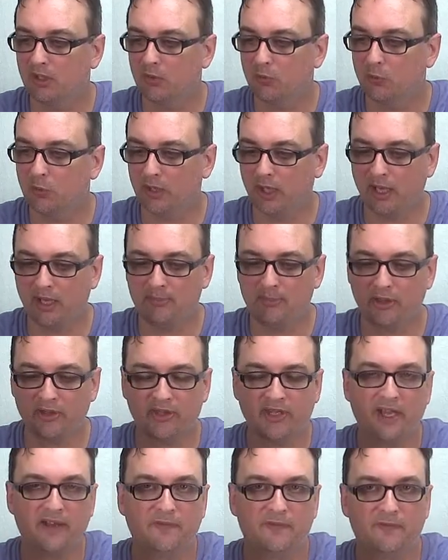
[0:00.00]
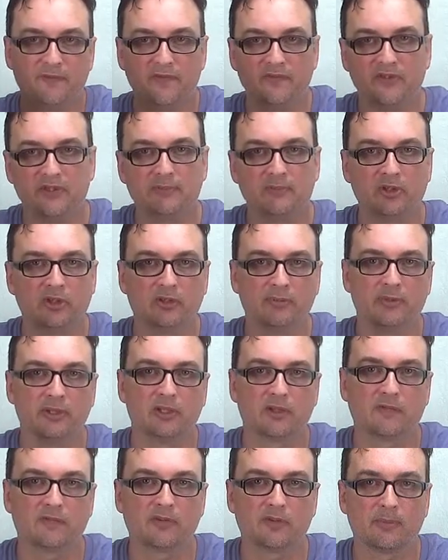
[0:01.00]
when I bought that
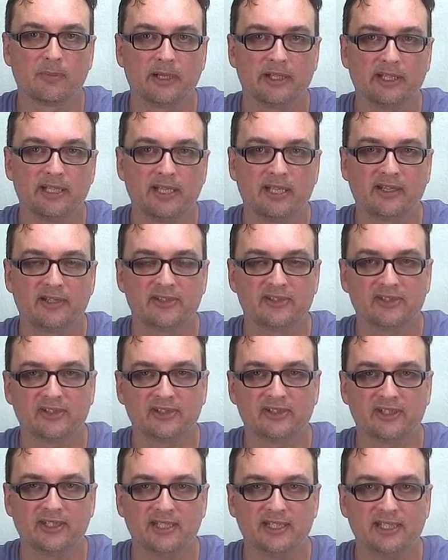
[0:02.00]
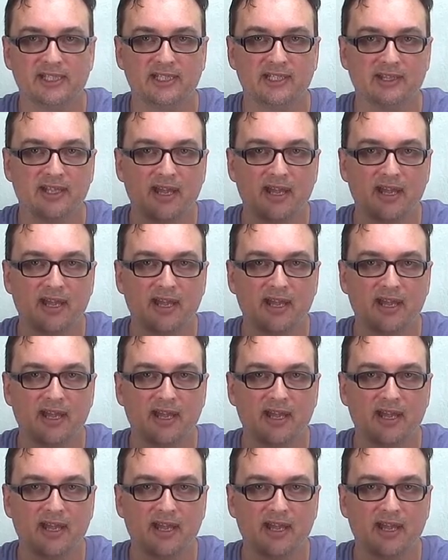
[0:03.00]
50mm for my Canon 60D,